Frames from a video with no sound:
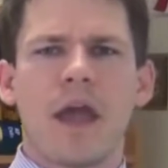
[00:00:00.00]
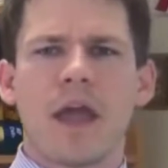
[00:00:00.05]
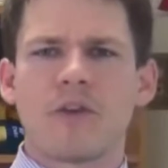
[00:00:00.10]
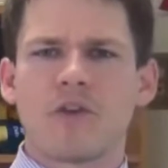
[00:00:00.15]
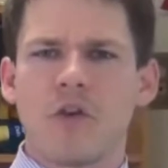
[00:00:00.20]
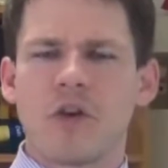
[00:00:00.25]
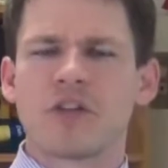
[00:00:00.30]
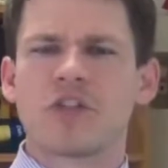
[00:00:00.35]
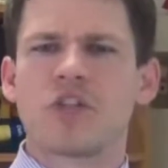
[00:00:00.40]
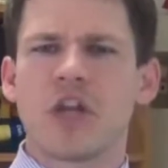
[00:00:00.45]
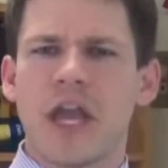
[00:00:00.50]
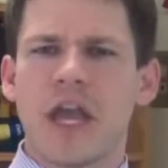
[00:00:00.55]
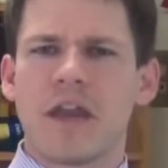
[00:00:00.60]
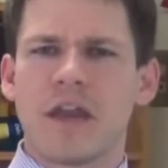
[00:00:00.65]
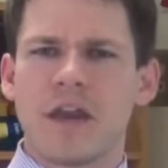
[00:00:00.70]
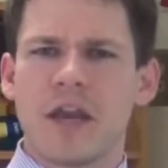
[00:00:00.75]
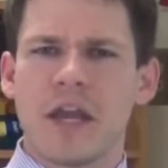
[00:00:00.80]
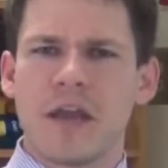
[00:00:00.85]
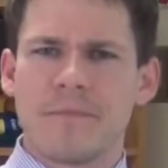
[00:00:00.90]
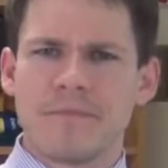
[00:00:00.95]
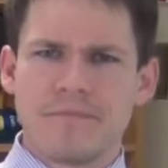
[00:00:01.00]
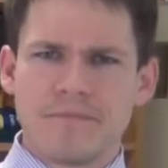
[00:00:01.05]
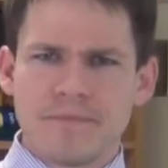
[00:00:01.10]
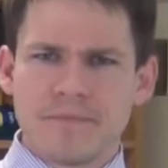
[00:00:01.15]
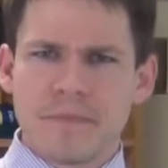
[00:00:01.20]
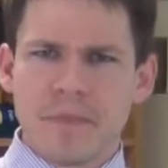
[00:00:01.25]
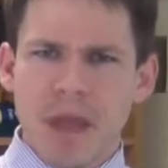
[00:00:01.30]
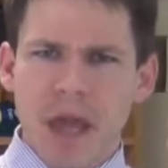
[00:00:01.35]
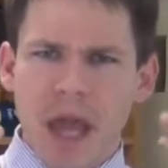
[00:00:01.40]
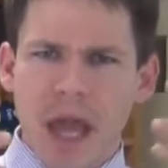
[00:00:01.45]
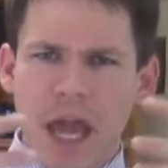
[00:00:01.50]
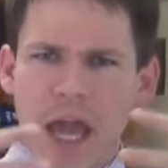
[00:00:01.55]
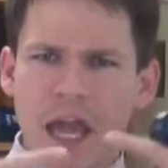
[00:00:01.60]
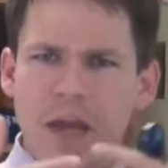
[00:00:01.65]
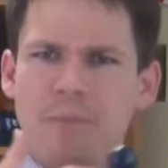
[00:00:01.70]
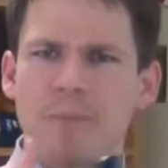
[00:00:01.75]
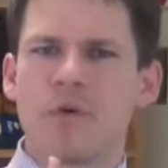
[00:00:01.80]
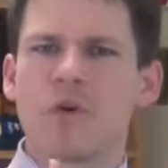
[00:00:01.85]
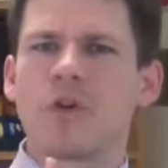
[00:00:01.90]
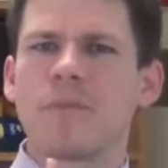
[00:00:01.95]
and Christianity
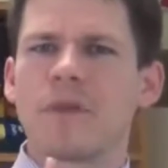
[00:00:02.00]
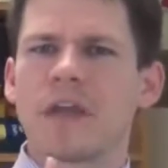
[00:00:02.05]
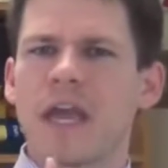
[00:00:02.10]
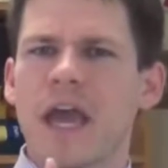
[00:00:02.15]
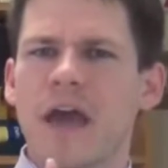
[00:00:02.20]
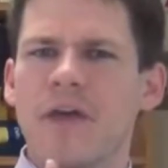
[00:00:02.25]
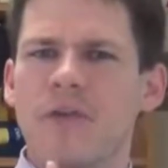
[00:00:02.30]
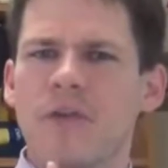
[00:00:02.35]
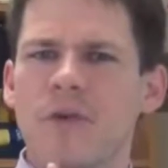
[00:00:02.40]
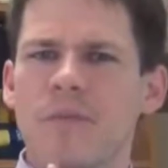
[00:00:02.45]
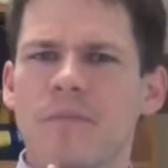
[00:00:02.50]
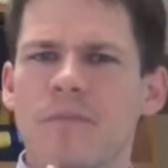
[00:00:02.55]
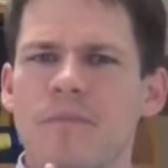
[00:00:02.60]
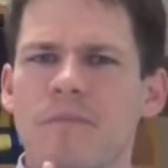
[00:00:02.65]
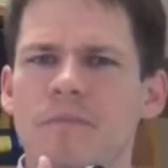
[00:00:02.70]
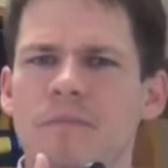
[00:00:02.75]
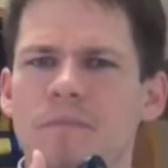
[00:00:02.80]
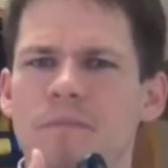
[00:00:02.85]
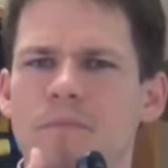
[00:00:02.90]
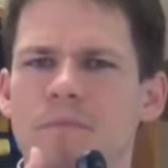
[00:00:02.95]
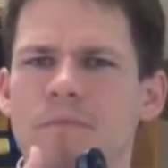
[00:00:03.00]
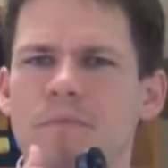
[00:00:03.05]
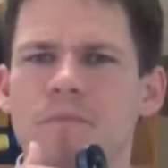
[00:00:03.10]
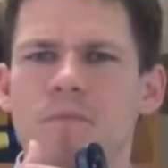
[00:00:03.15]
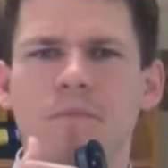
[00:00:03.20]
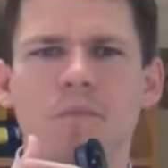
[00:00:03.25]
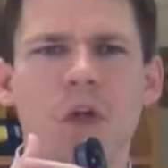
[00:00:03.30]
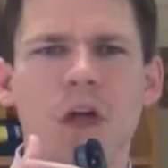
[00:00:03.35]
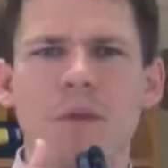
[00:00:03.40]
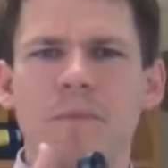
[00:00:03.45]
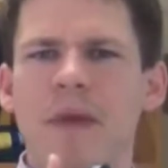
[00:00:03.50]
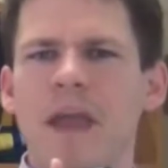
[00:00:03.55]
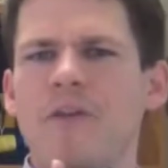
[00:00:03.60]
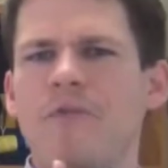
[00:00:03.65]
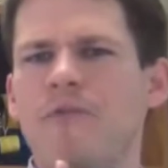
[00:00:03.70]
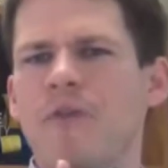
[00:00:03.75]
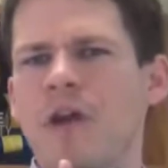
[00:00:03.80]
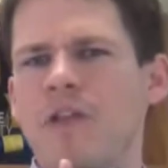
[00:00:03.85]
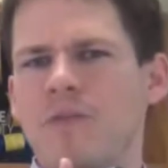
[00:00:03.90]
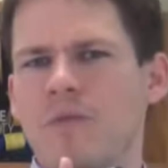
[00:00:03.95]
and put them together. Let them
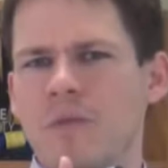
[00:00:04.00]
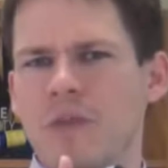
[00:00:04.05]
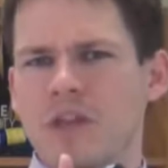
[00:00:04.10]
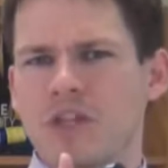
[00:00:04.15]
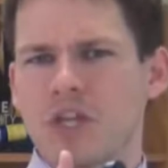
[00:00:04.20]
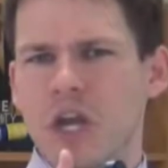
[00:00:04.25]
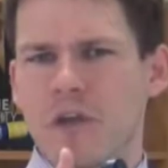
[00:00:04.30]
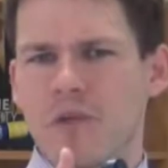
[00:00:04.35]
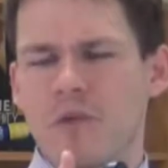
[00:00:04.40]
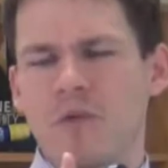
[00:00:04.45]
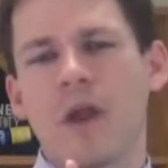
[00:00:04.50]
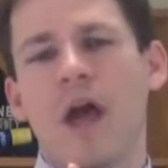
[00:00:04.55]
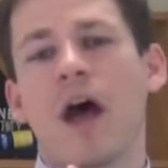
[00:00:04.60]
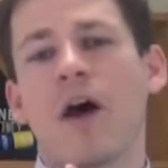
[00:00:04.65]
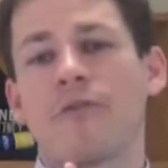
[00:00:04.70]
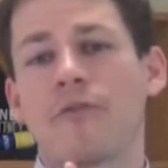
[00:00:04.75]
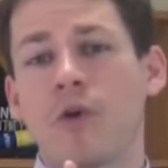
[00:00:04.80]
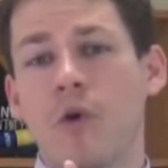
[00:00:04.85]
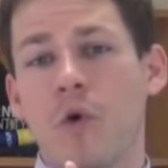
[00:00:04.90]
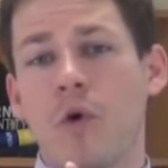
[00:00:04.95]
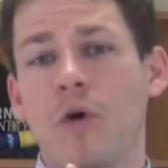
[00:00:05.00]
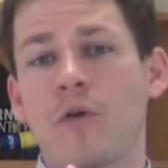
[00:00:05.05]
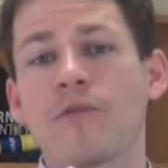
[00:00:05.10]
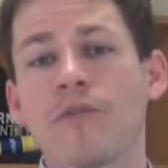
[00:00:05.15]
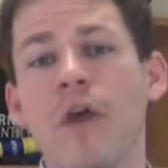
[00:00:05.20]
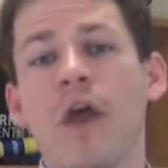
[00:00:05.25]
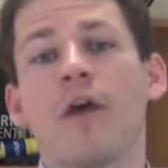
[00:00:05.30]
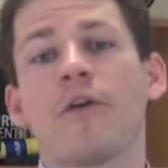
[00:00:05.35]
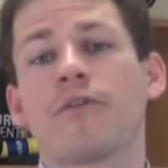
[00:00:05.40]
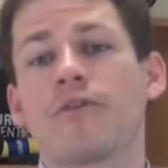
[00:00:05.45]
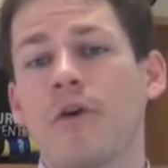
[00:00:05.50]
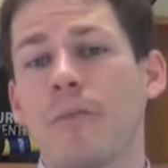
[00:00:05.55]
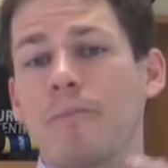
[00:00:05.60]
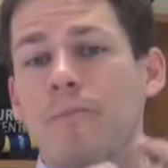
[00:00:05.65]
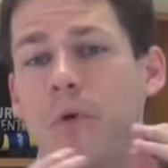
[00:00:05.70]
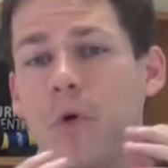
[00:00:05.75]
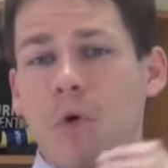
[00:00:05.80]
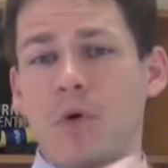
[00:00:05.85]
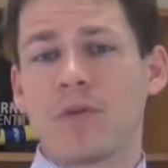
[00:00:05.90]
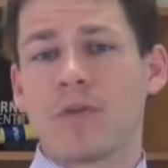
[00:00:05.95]
make friends with each other. Now, of course,
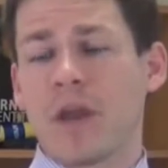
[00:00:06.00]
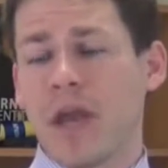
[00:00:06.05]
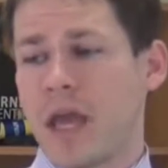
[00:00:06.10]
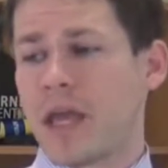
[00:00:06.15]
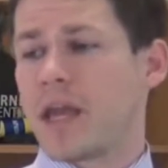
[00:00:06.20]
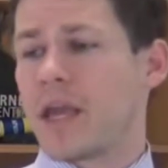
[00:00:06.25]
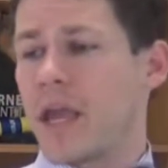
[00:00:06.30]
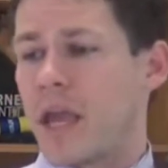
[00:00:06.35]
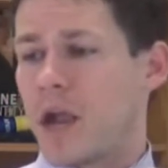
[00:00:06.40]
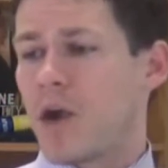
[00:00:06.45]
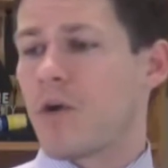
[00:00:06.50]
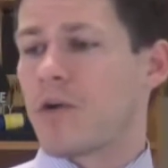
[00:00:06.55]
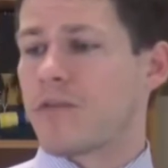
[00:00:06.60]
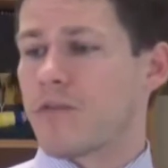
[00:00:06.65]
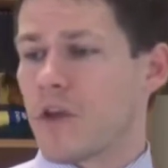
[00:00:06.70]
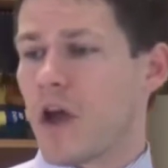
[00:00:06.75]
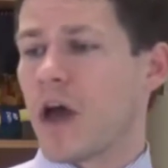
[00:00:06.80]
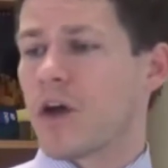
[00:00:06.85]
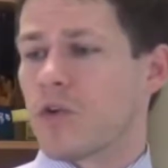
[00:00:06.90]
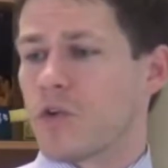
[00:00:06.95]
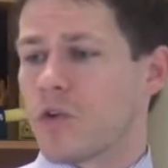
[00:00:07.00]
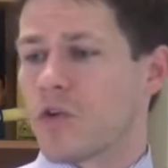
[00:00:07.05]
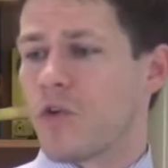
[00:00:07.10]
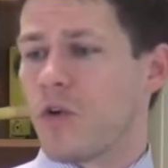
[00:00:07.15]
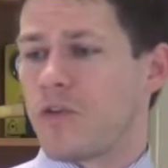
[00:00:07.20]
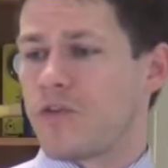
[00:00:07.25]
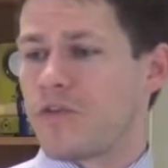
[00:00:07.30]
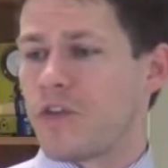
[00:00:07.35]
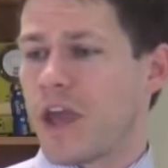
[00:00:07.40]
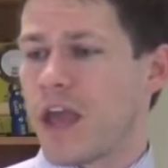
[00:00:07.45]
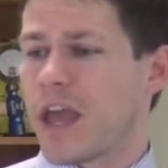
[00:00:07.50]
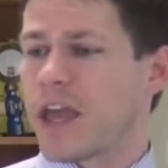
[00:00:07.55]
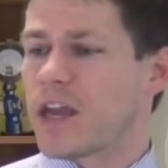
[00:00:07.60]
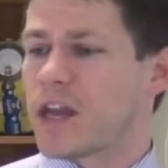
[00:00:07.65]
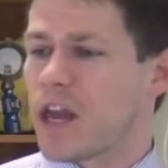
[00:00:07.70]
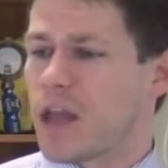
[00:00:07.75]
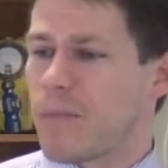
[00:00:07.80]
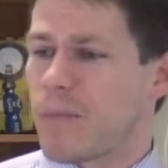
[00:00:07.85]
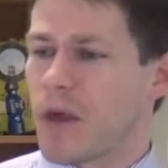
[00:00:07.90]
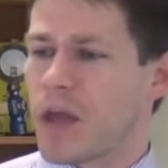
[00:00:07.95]
subordinating Aristotle to
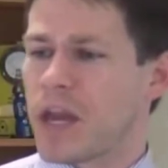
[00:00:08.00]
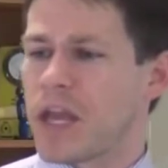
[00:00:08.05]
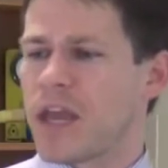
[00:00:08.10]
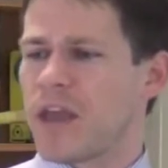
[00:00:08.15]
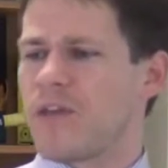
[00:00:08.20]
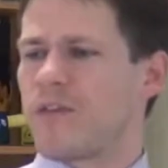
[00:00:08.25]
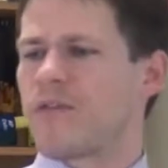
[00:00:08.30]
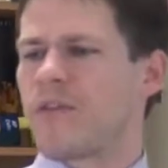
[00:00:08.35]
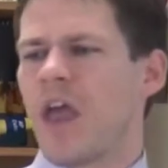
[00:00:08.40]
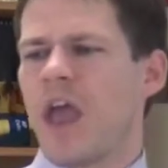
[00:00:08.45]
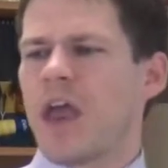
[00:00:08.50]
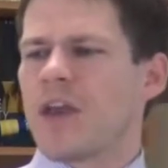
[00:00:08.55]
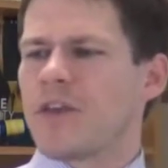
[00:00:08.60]
Christianity, but he's